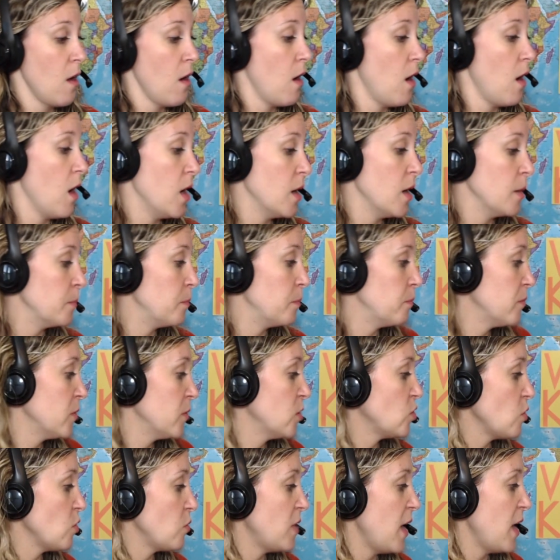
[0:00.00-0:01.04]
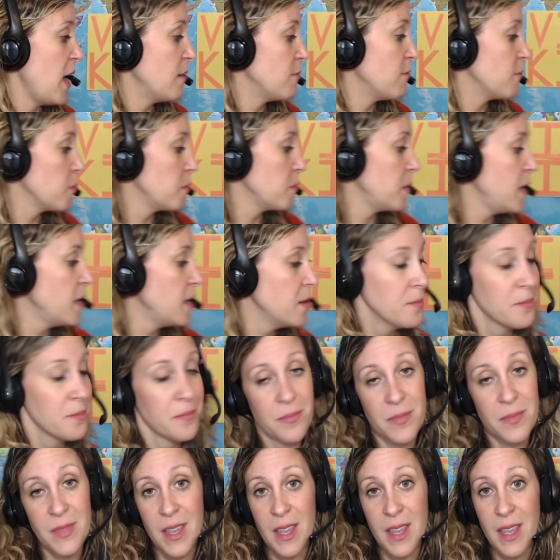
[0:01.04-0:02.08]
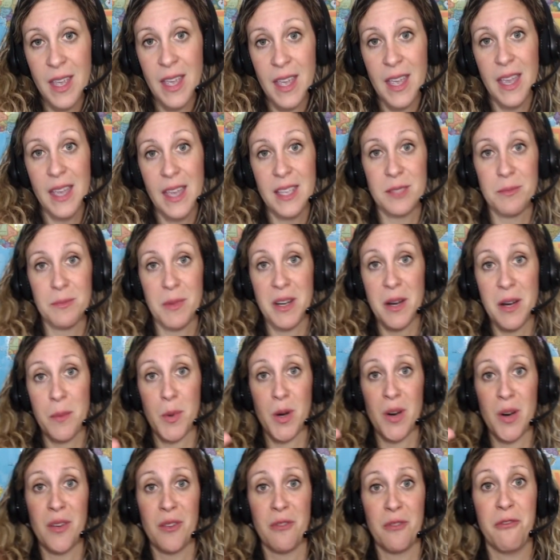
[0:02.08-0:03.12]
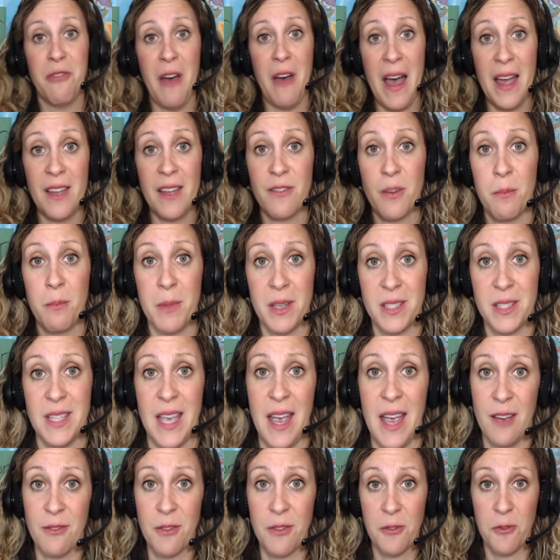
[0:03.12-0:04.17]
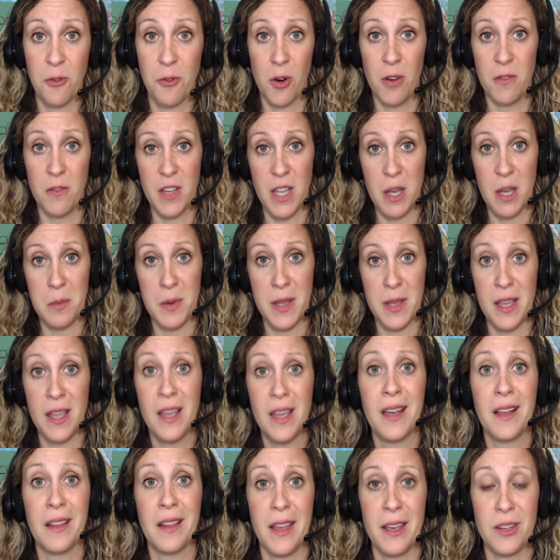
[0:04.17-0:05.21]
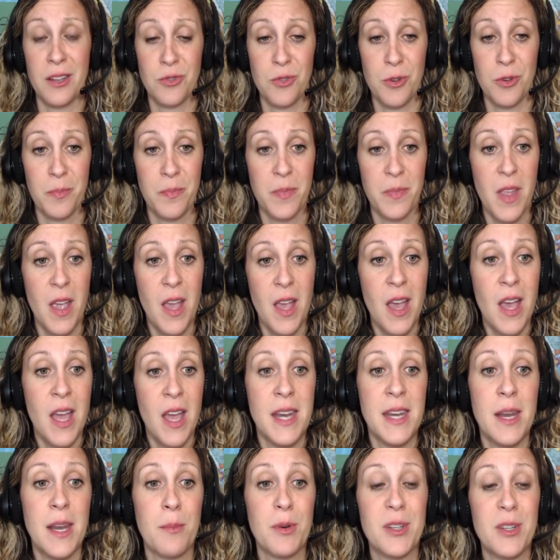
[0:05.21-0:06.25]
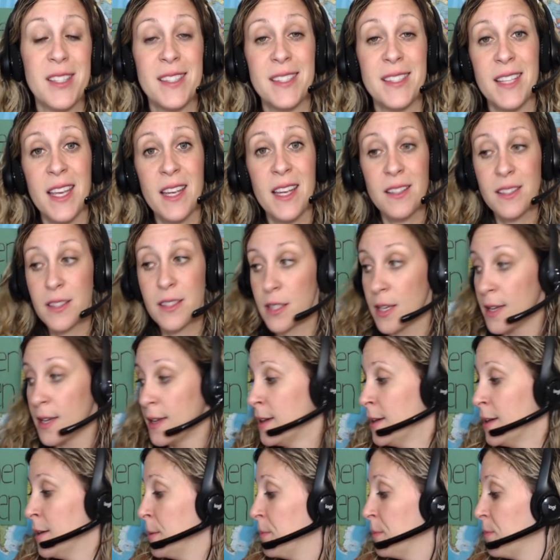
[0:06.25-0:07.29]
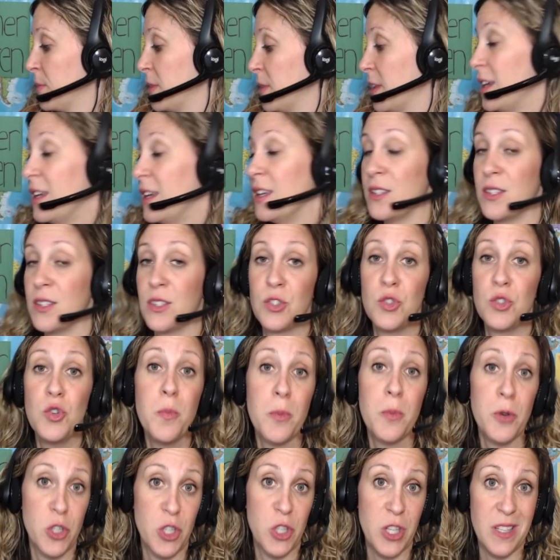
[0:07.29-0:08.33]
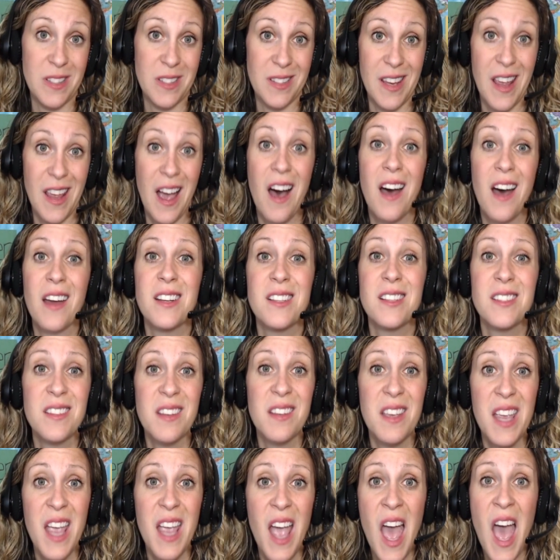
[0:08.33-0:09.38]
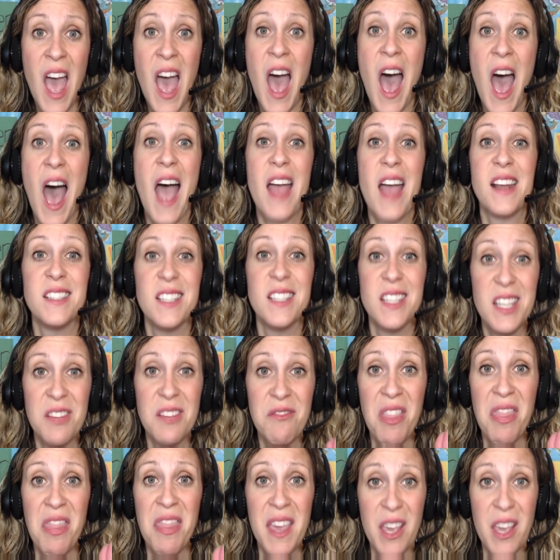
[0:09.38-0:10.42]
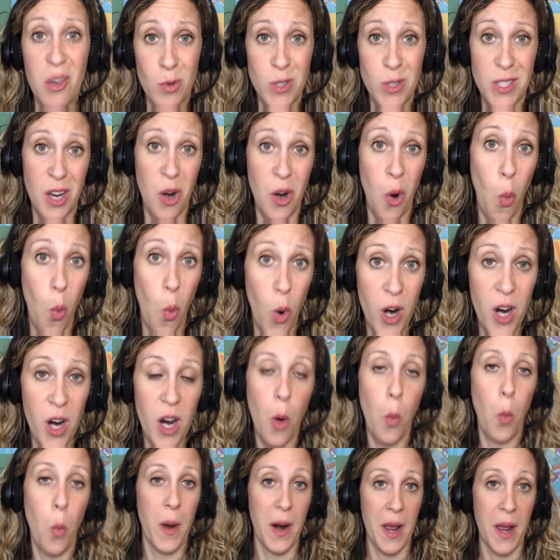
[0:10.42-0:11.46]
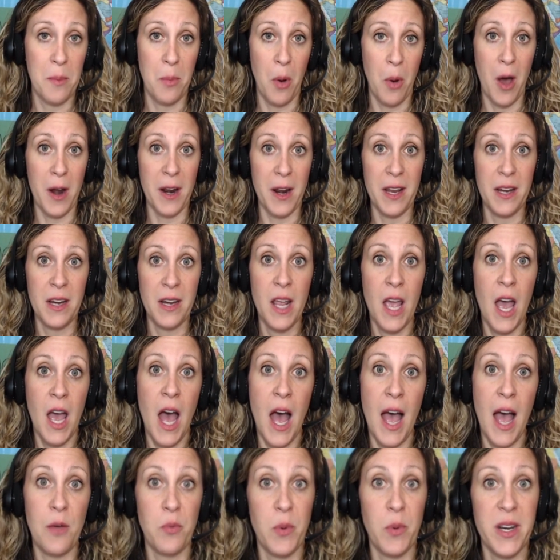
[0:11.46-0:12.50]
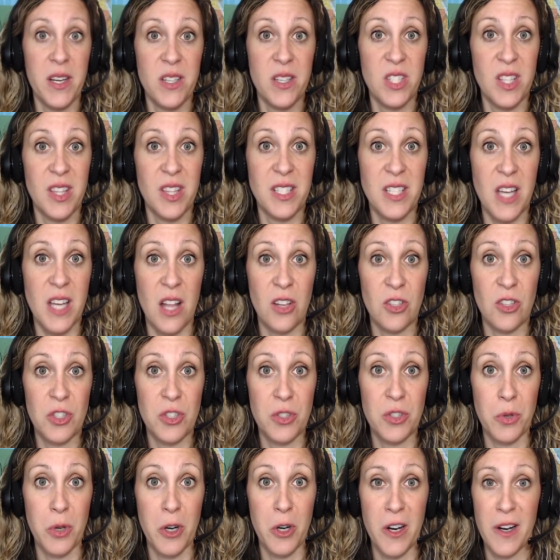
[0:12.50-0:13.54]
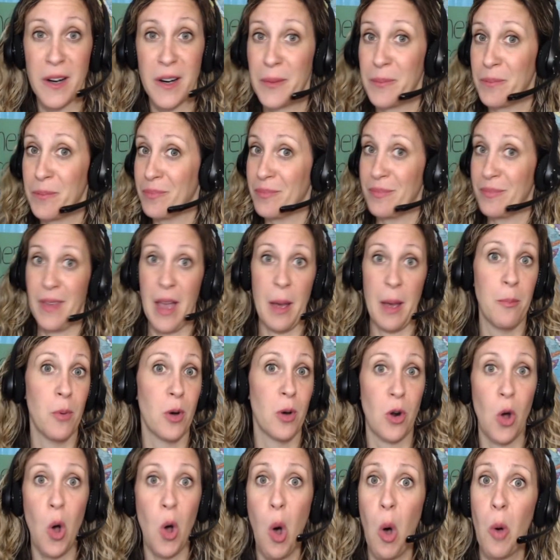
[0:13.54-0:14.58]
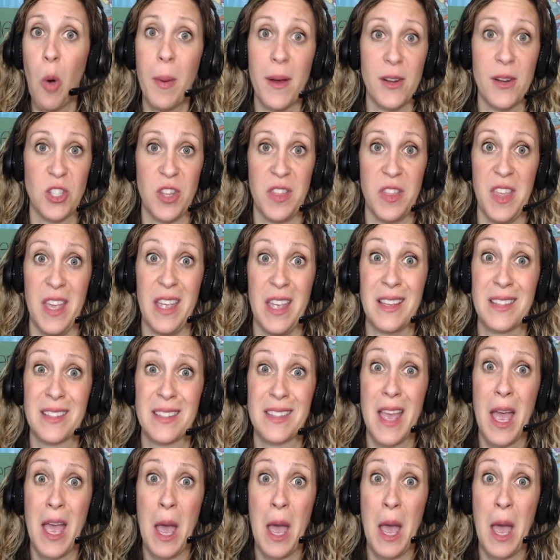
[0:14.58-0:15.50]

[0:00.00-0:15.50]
Um, so that for me is my number five must-have for a V I P classroom. Number six is super cheesy. Honestly, I didn't even think it was going to work when I bought it. I went into the dollar store. I bought a whole bunch of things,